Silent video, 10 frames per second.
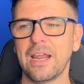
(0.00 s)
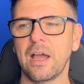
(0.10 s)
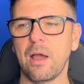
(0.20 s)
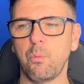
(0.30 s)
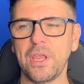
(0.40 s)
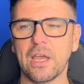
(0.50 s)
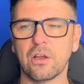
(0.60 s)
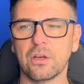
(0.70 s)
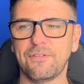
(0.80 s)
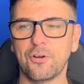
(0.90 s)
and we are
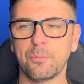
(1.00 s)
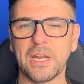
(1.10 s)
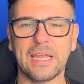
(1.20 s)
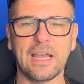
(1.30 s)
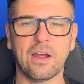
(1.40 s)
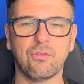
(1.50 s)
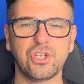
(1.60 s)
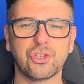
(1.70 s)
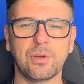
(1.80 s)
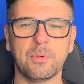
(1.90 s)
going to formulate our
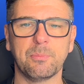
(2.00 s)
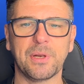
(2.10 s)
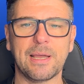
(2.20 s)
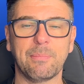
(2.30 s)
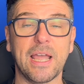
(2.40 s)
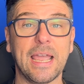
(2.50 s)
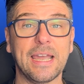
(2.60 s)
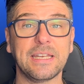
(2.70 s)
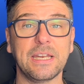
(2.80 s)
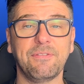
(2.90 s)
risk treatment plan by
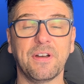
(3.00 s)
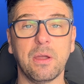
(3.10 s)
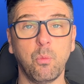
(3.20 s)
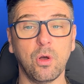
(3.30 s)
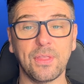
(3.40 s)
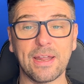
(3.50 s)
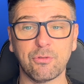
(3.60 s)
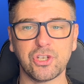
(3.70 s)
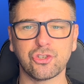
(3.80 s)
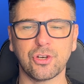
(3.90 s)
identifying what that
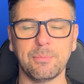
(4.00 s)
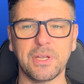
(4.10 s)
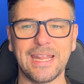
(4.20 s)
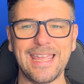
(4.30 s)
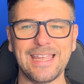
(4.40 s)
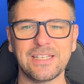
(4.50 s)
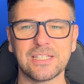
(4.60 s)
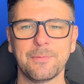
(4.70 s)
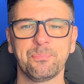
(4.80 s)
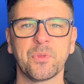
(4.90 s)
risk treatment is.